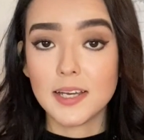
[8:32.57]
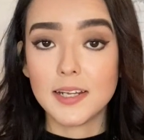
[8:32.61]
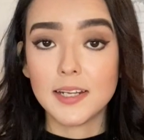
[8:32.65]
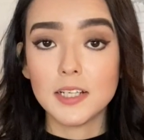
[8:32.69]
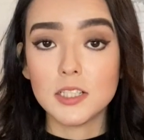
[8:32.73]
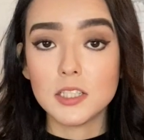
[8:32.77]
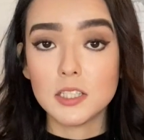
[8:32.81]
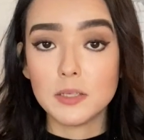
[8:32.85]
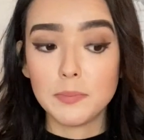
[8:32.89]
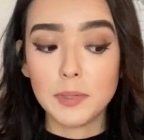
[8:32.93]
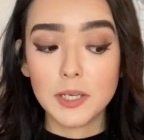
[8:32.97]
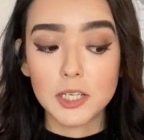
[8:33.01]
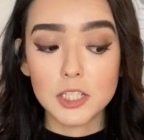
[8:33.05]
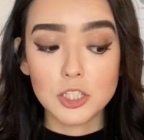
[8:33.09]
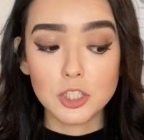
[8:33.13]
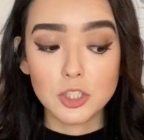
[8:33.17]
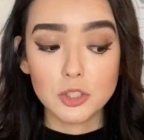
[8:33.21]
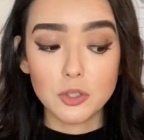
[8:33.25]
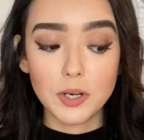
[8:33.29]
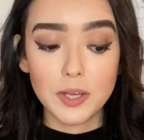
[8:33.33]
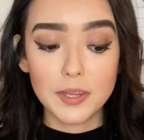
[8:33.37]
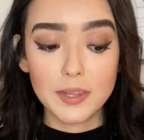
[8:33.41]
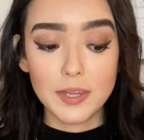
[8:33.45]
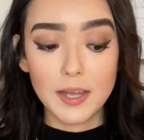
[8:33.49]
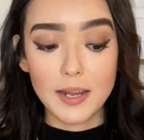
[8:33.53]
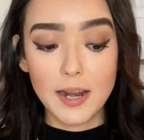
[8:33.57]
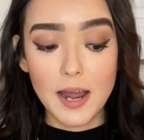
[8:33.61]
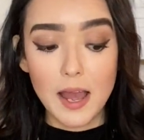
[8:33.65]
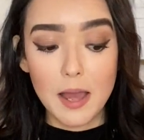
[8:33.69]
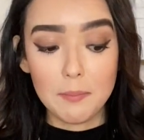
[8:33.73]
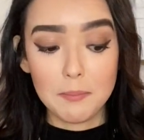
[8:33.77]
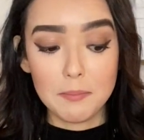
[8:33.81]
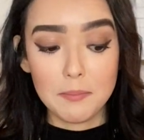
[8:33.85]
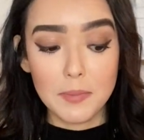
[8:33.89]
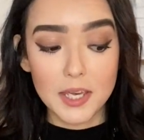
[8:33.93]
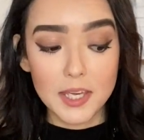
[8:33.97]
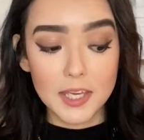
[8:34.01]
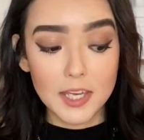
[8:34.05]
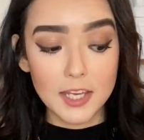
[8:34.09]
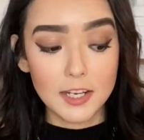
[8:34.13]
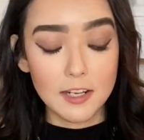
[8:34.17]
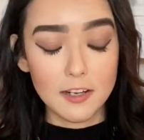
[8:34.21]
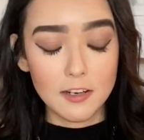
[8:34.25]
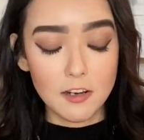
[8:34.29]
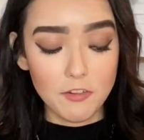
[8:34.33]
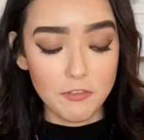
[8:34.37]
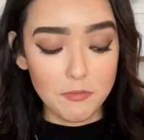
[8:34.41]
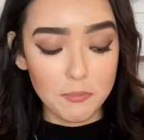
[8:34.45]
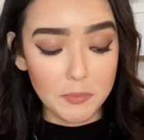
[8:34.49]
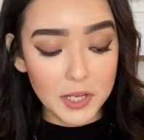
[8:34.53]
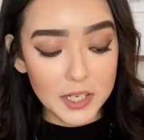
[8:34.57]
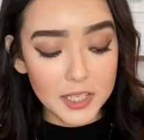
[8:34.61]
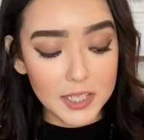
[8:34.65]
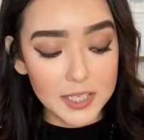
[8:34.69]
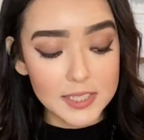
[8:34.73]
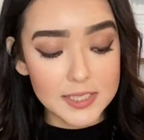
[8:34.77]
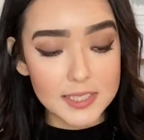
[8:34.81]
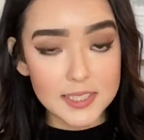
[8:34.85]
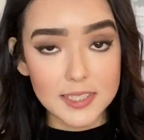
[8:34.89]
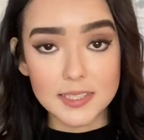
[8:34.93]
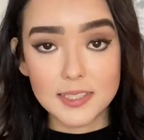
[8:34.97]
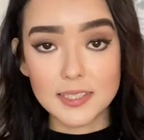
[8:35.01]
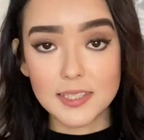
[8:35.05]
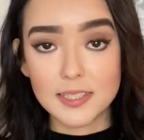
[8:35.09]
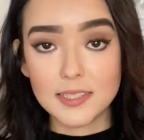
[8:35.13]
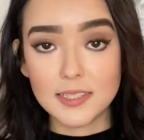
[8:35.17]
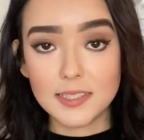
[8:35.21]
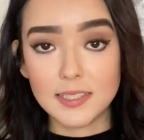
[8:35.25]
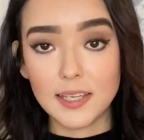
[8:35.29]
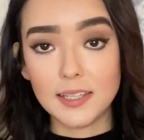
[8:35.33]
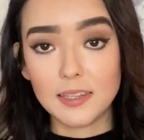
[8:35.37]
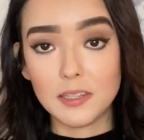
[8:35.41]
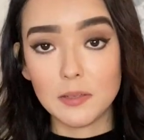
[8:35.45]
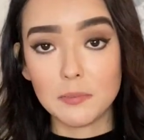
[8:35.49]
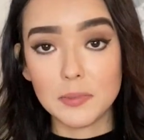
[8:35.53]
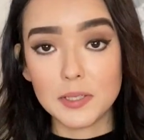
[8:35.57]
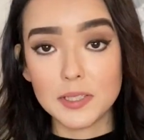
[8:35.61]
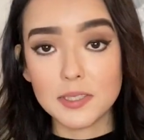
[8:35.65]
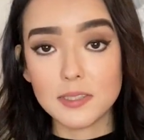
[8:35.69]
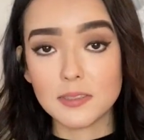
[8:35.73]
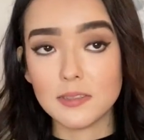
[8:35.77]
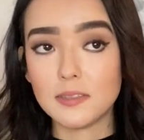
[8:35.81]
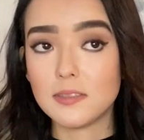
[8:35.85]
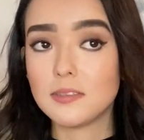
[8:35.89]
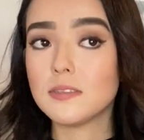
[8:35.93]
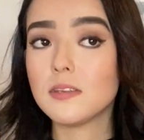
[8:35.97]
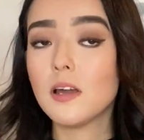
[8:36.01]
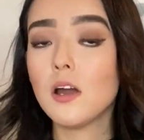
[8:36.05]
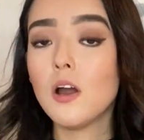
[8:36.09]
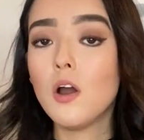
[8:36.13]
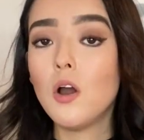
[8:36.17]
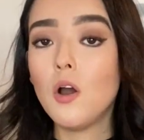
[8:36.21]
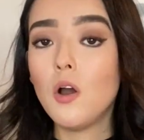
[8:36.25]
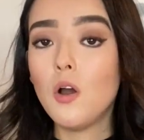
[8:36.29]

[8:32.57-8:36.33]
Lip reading: I need to make sure that I'm making enough money to sustain the business